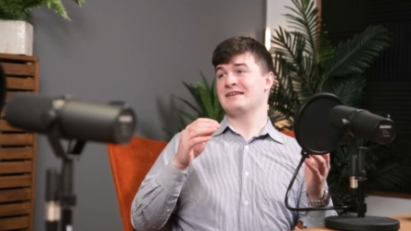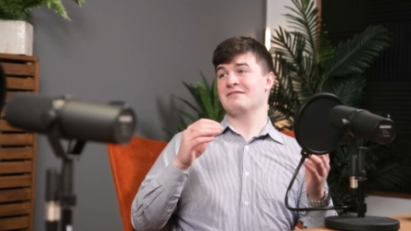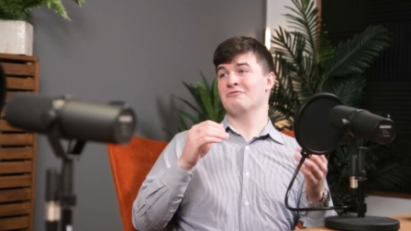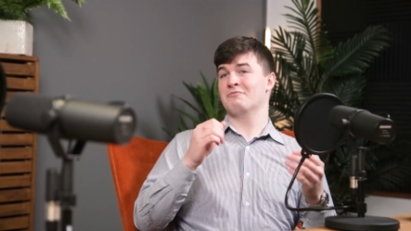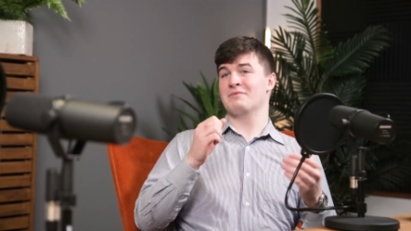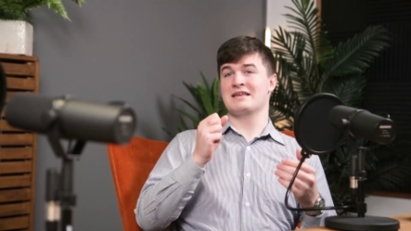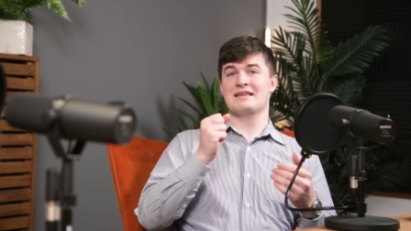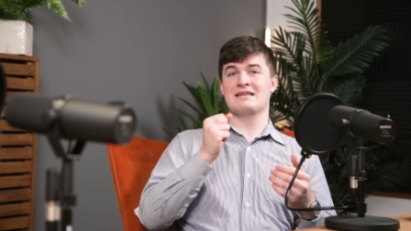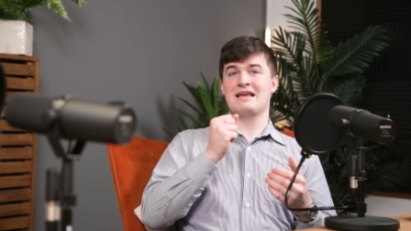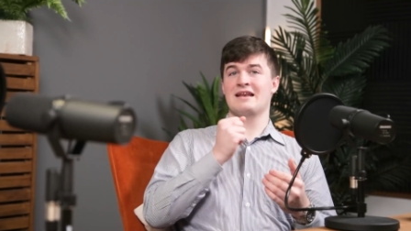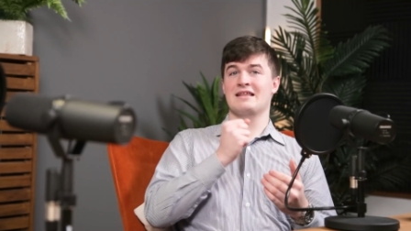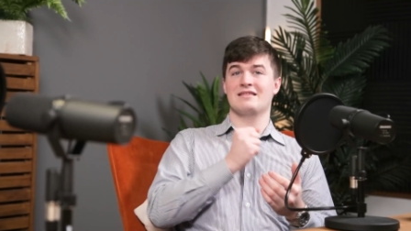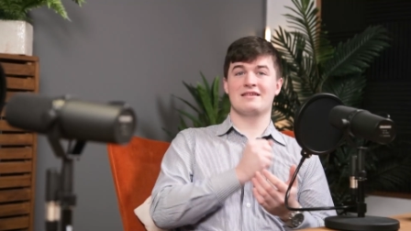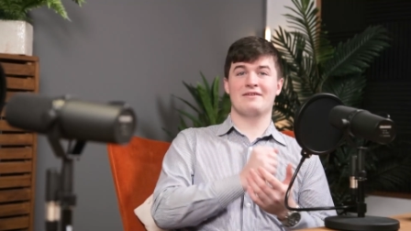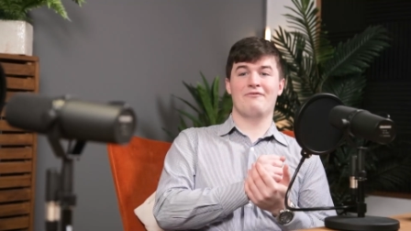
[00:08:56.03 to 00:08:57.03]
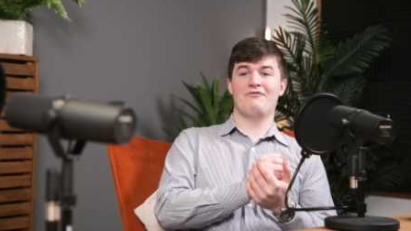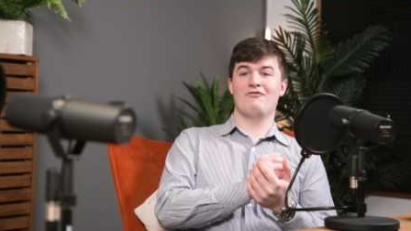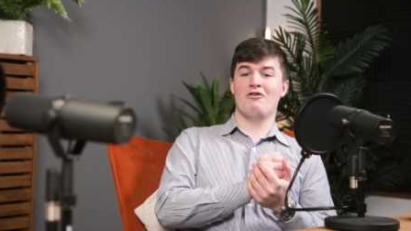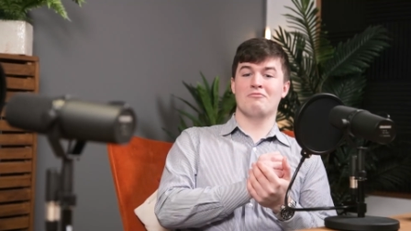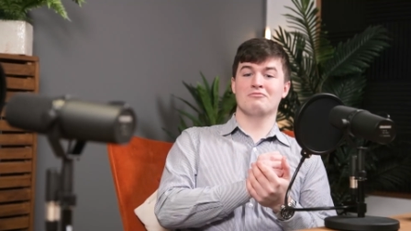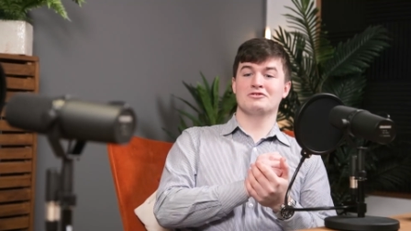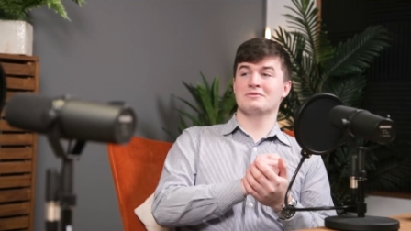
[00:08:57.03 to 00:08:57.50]
It will be anything
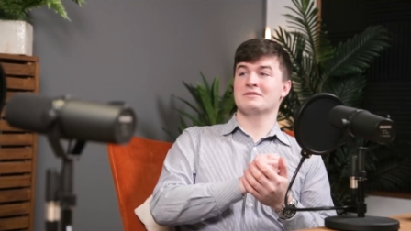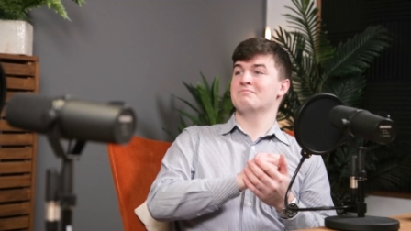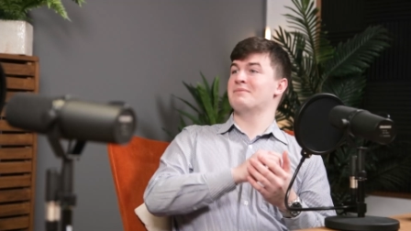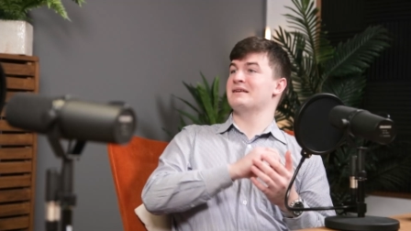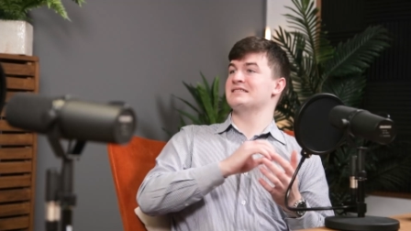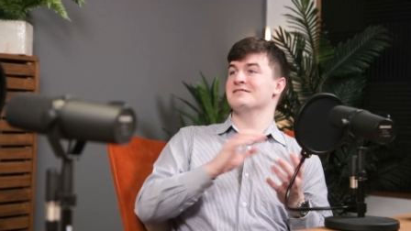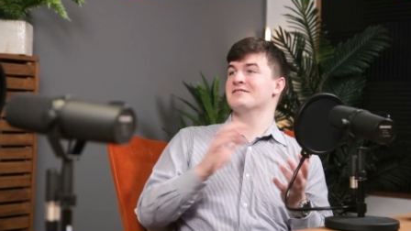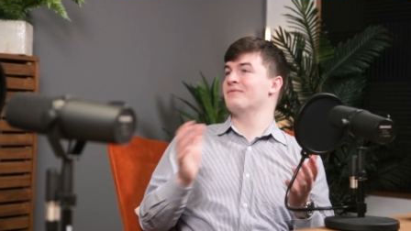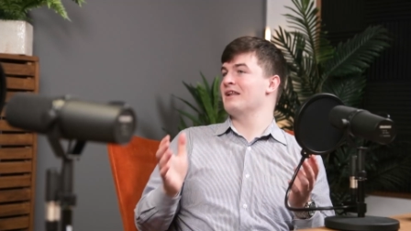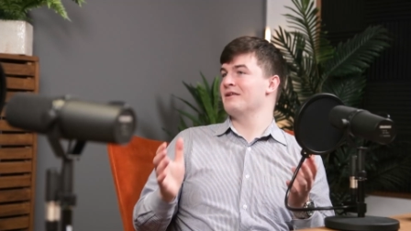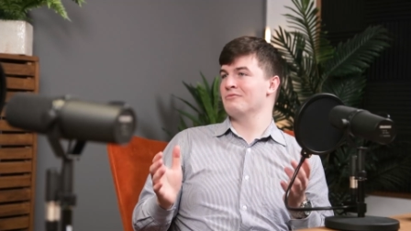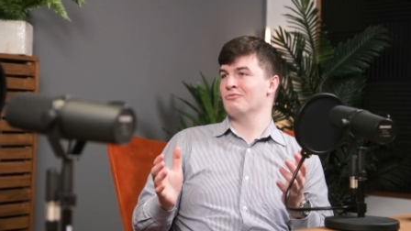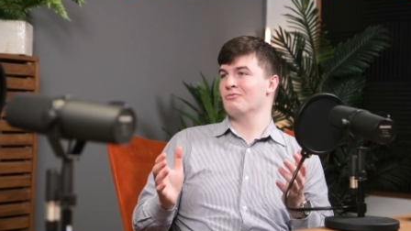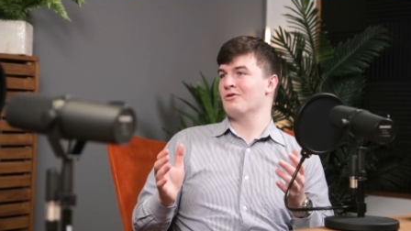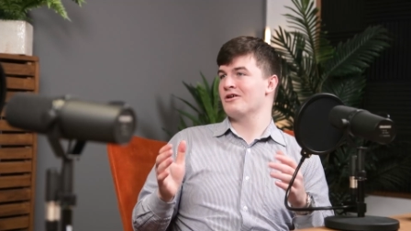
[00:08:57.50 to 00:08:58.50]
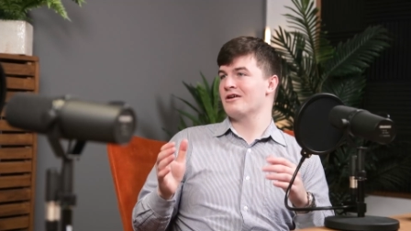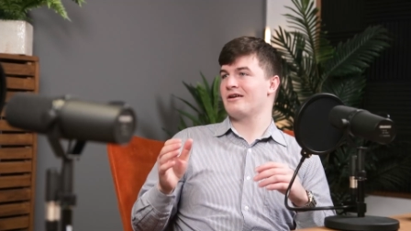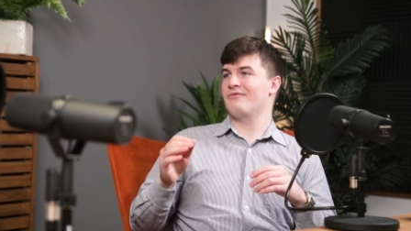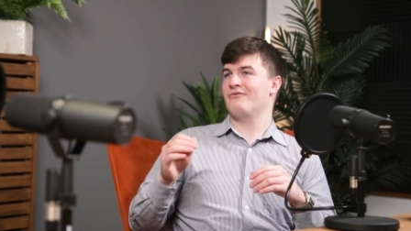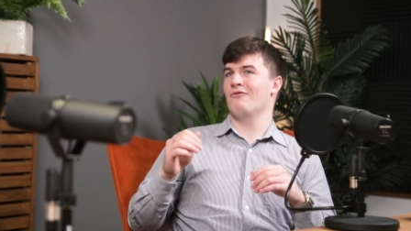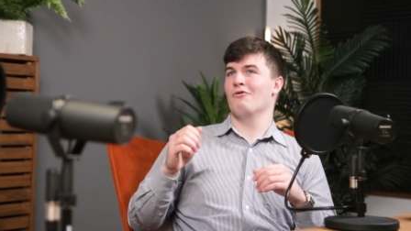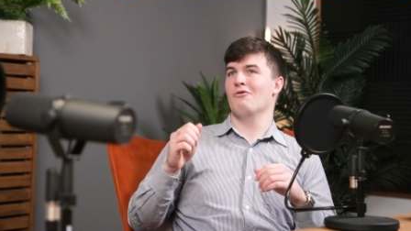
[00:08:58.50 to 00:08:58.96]
from doing bits of development work
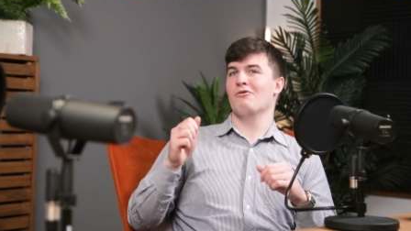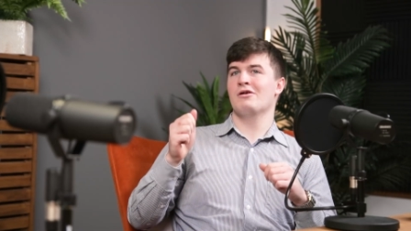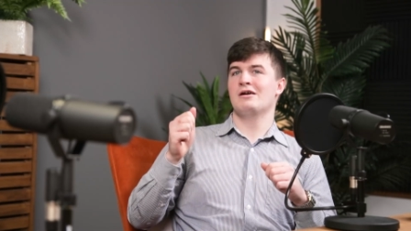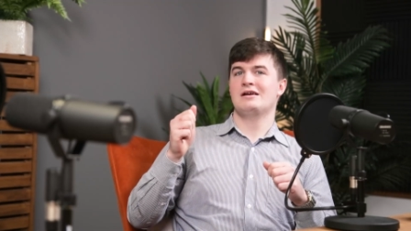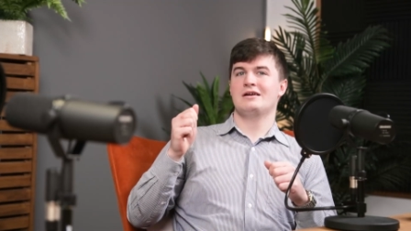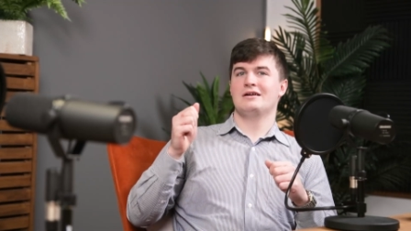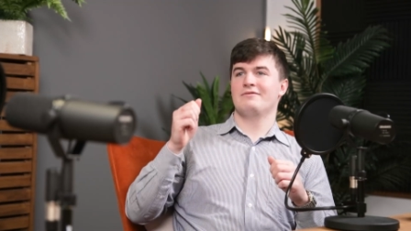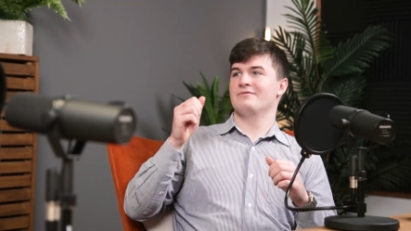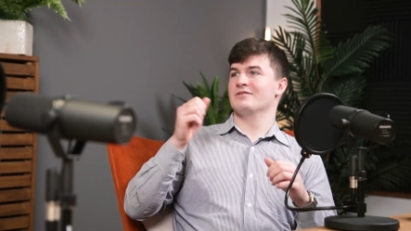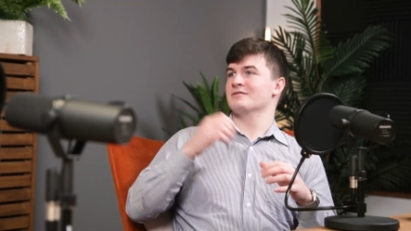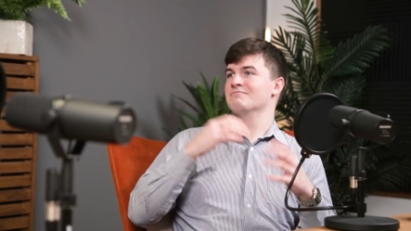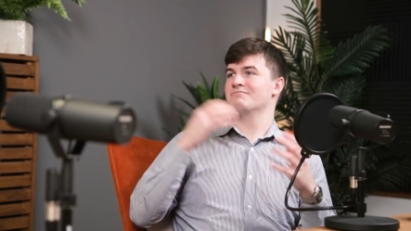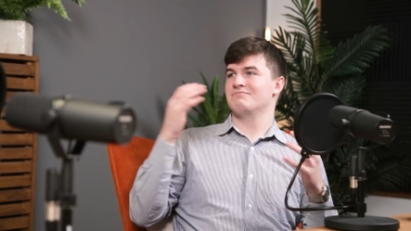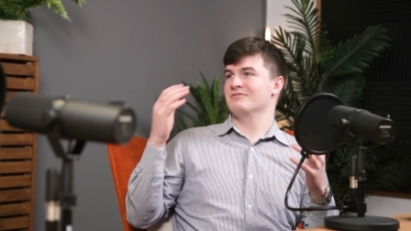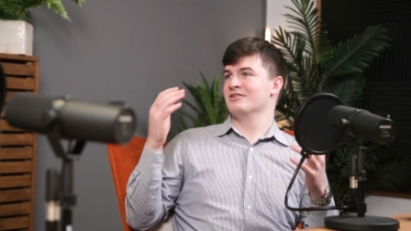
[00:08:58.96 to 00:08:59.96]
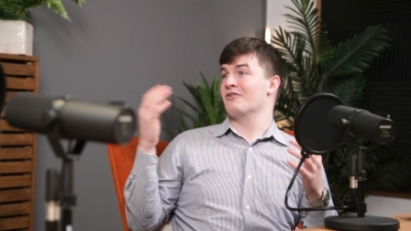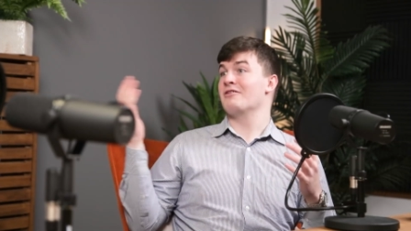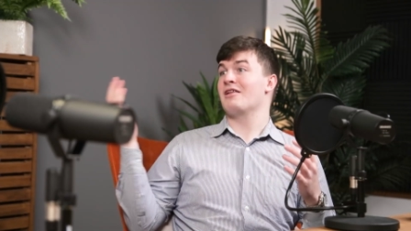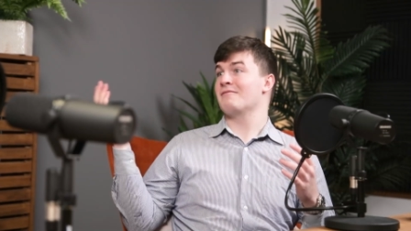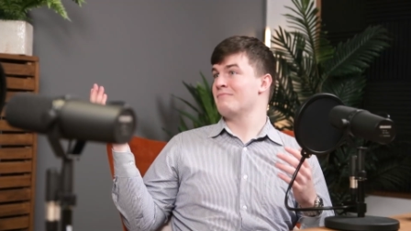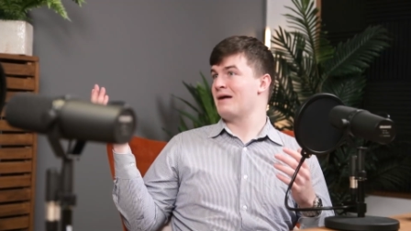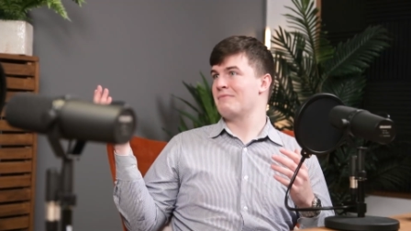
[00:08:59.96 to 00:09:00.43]
for the,
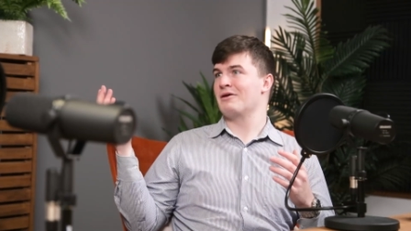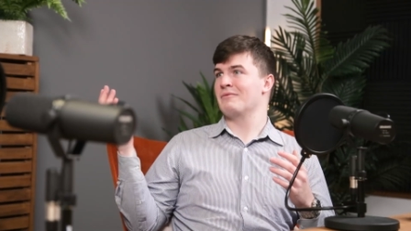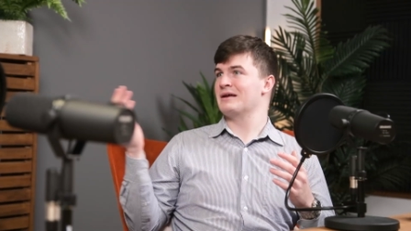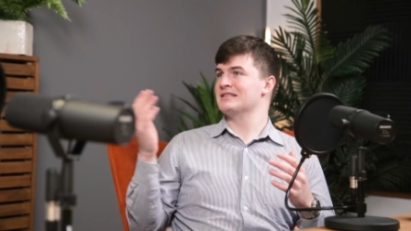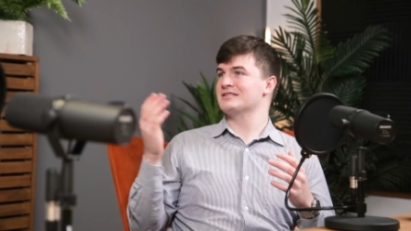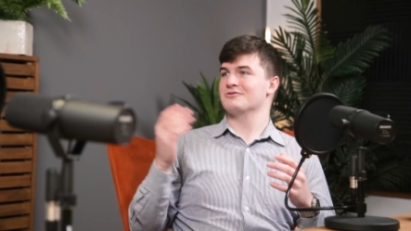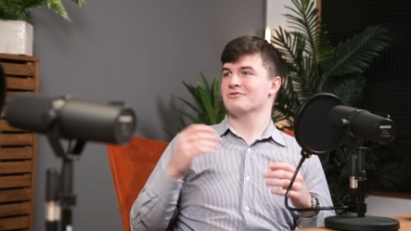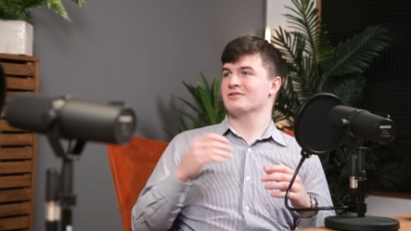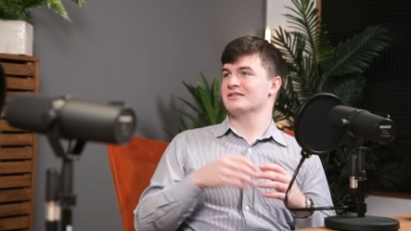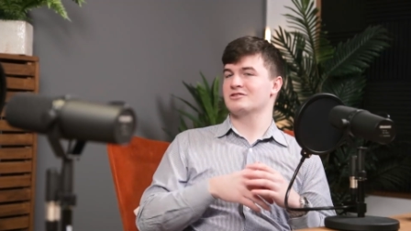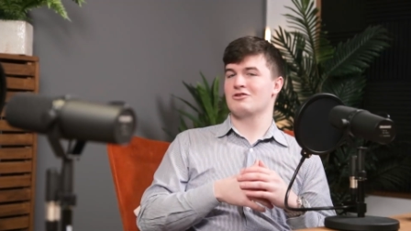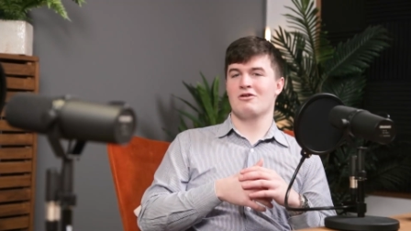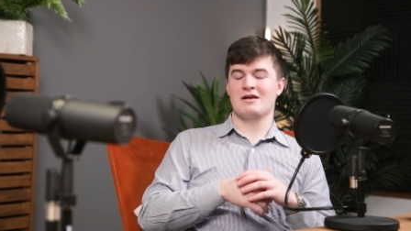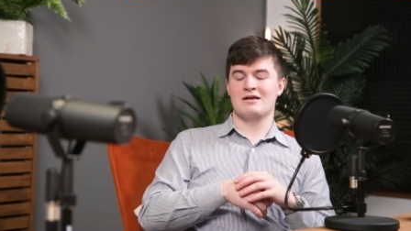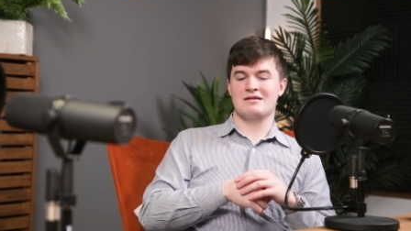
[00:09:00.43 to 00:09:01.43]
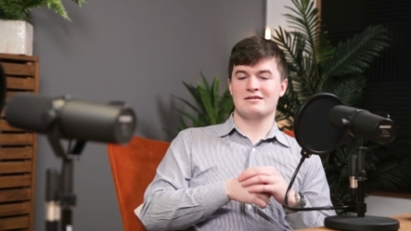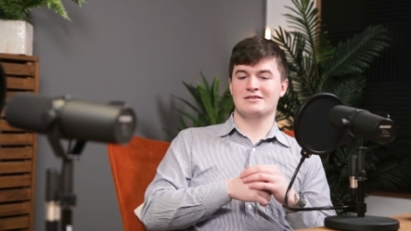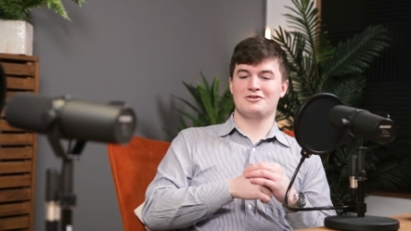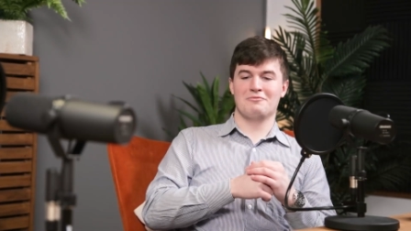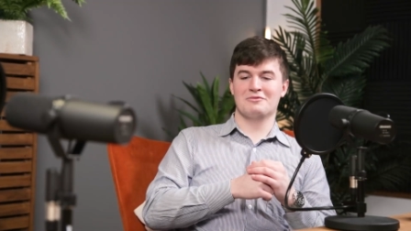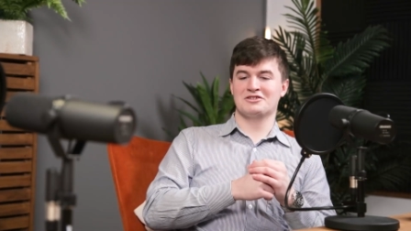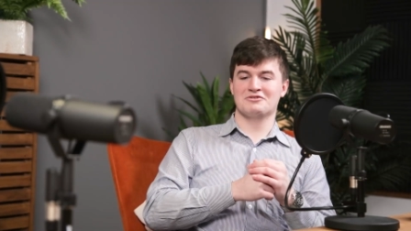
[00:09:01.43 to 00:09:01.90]
like Matt, my mentor, he's got
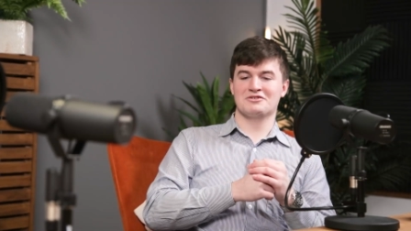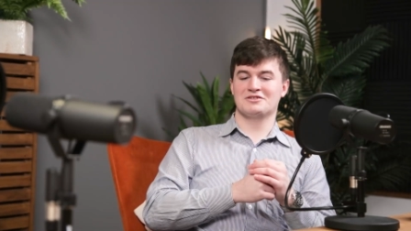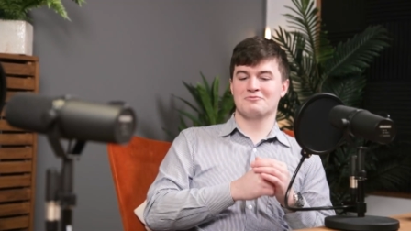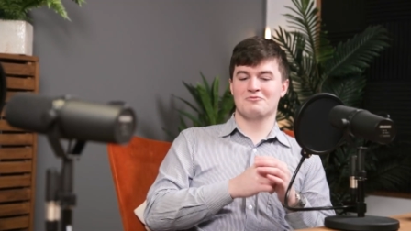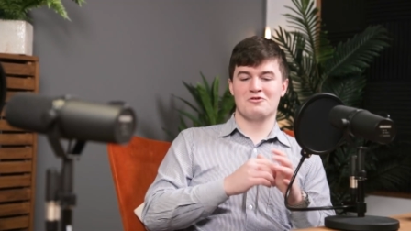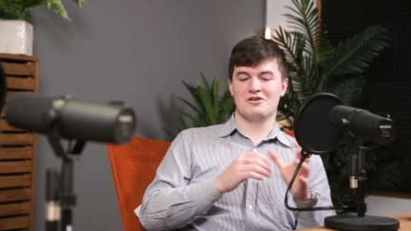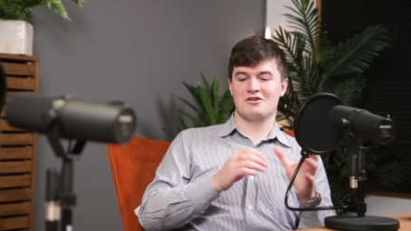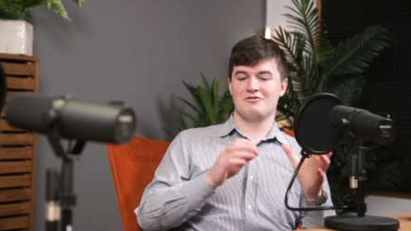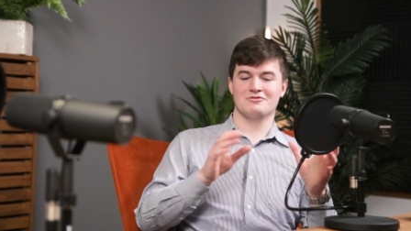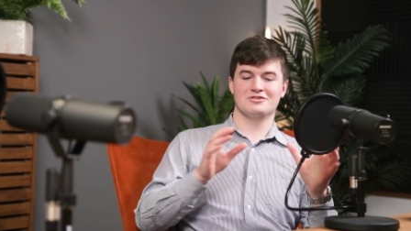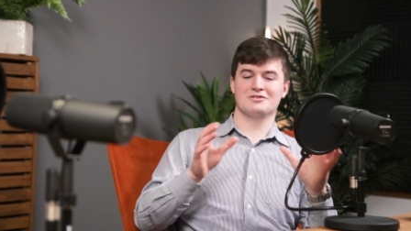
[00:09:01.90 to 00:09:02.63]
me doing some work on